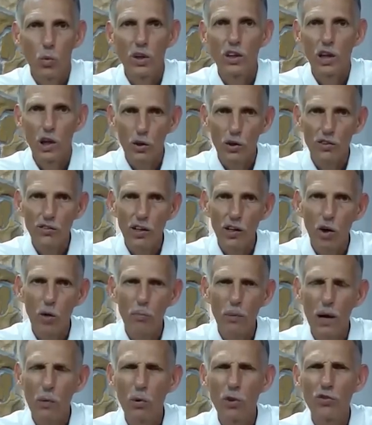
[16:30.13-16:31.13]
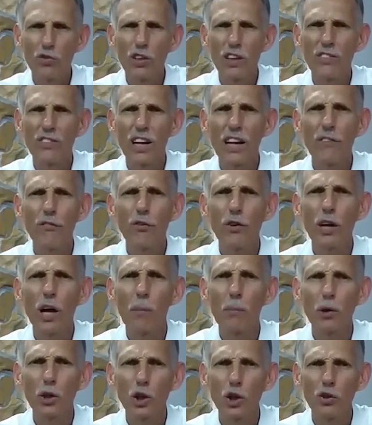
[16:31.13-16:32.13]
with the Lord's help, I will seize every
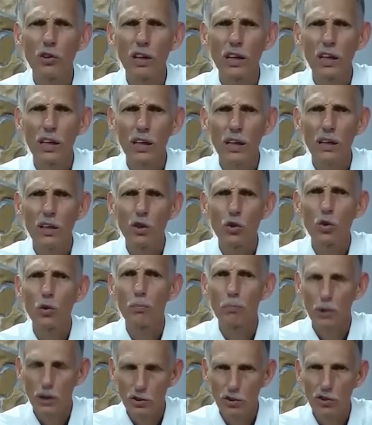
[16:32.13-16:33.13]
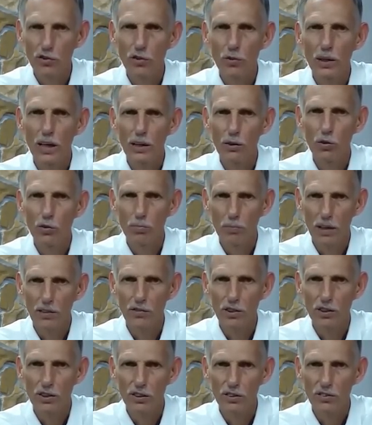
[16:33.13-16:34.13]
opportunity to preach the three angels'
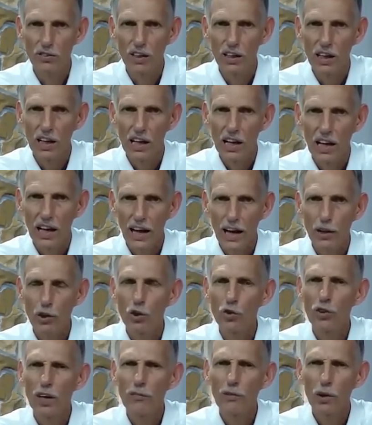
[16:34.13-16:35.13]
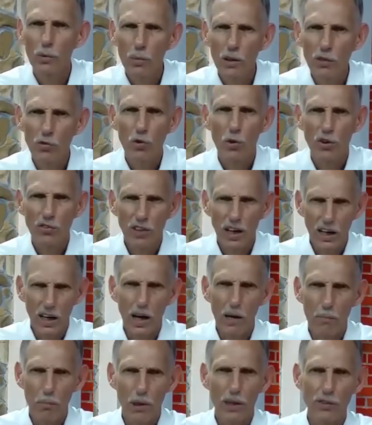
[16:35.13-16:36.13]
messages and use every resource that
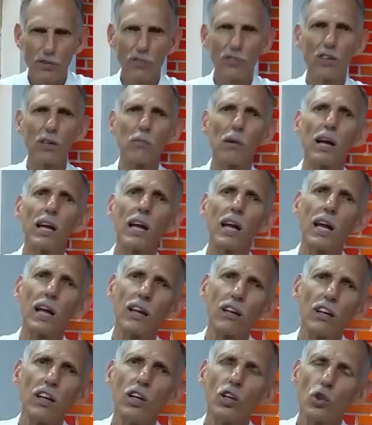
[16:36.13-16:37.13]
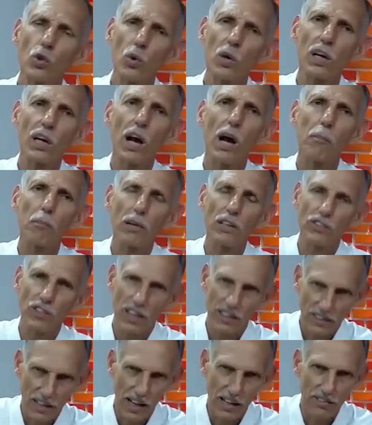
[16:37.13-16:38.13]
God places in my hand to accomplish
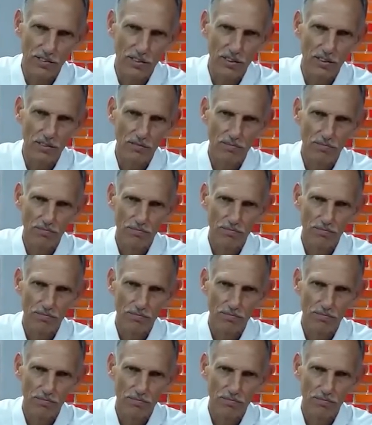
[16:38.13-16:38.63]
that task.